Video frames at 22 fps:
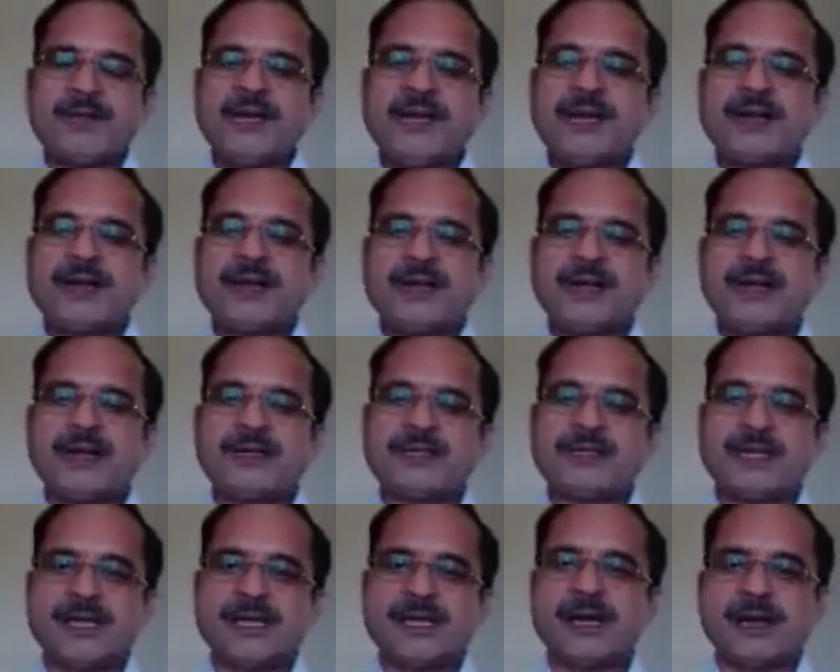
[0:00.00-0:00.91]
to our
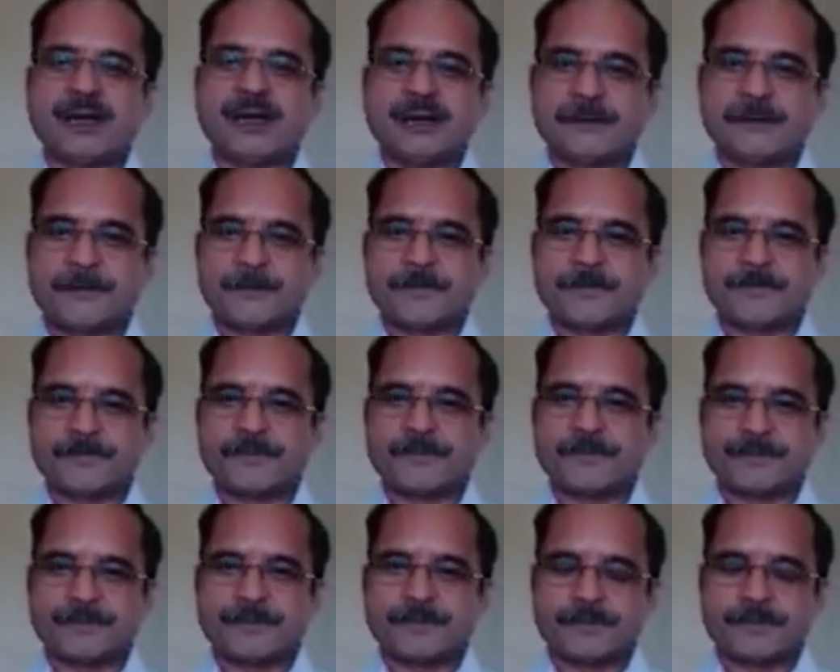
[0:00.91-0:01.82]
body.
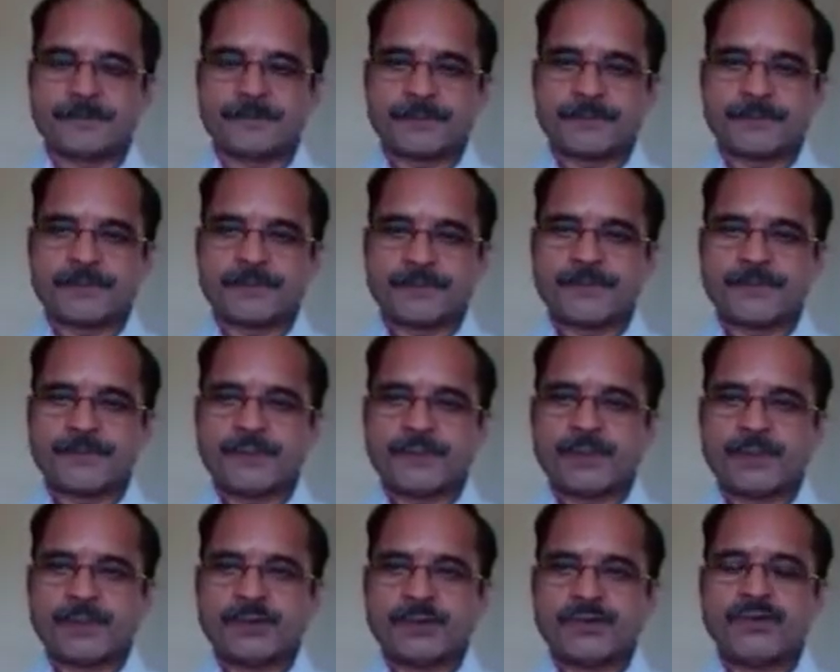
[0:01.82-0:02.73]
Okay,
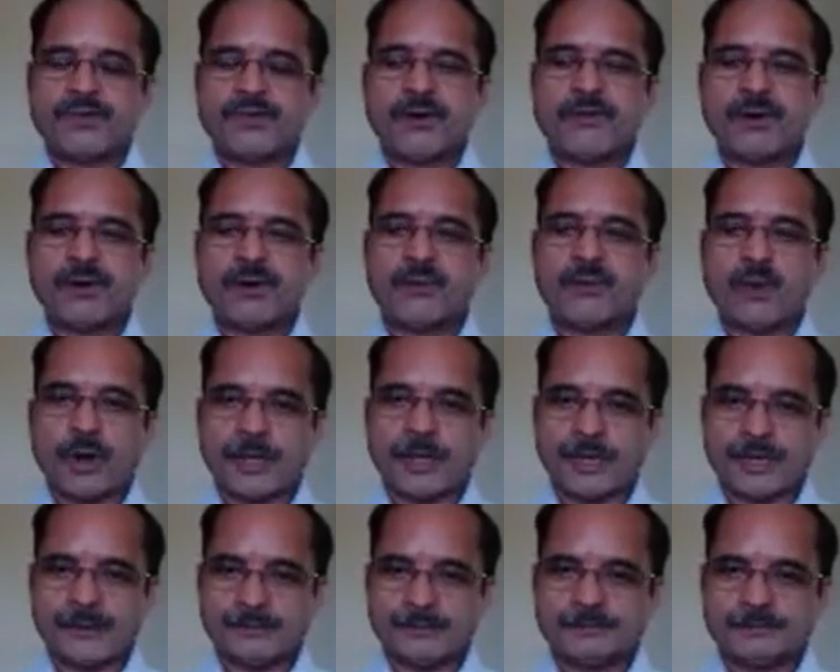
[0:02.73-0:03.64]
you might
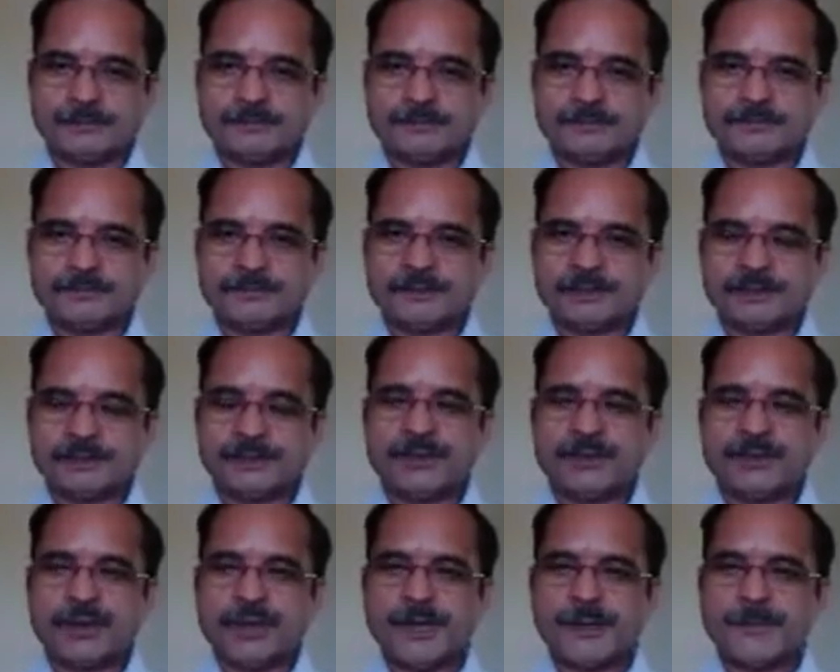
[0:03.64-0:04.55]
have heard about this
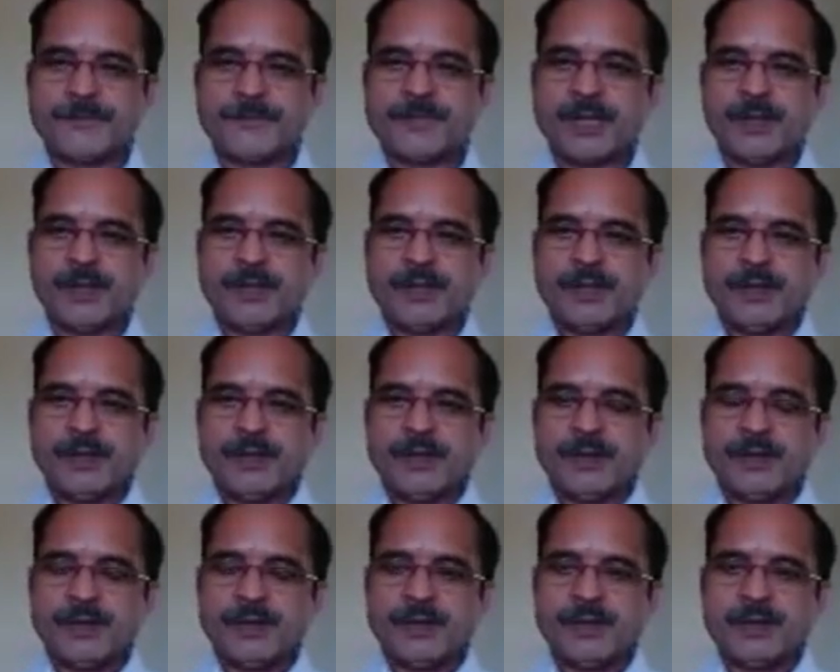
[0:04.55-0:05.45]
electrotherapy,
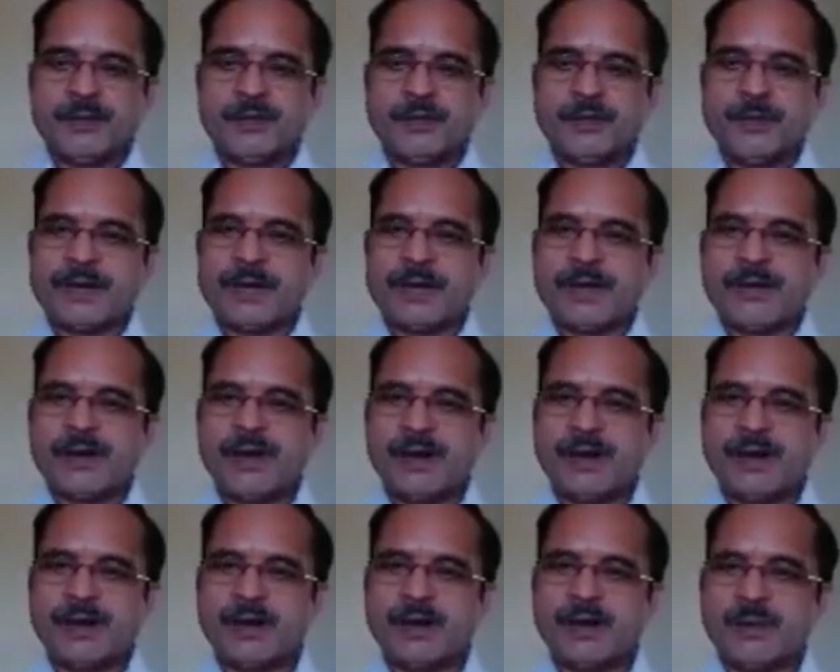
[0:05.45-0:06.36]
or it is
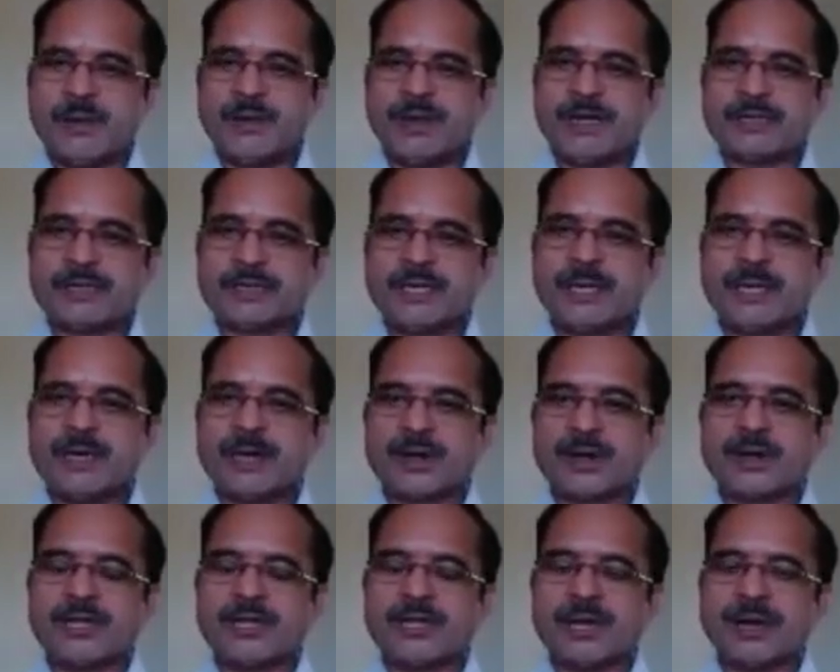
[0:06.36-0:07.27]
actually some
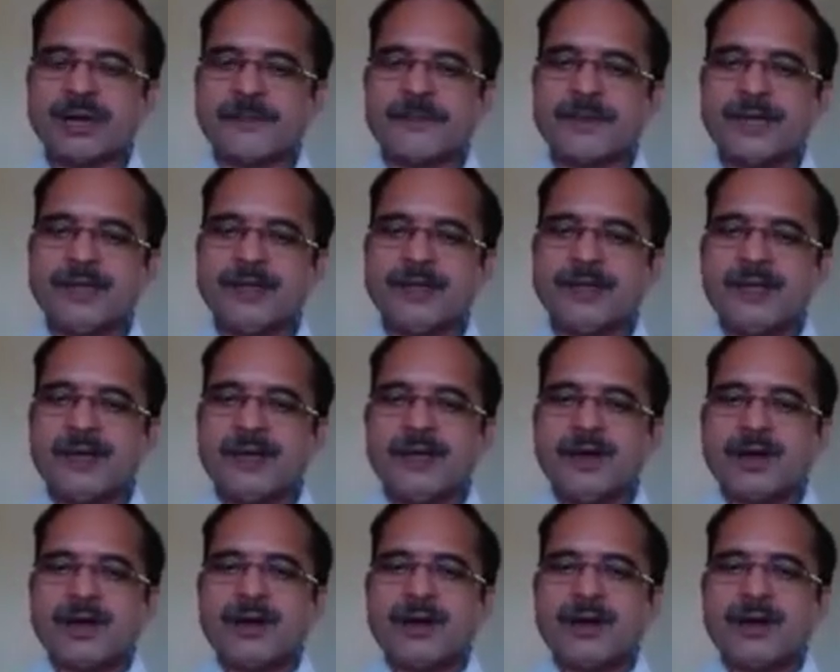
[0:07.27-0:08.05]
shock treatment.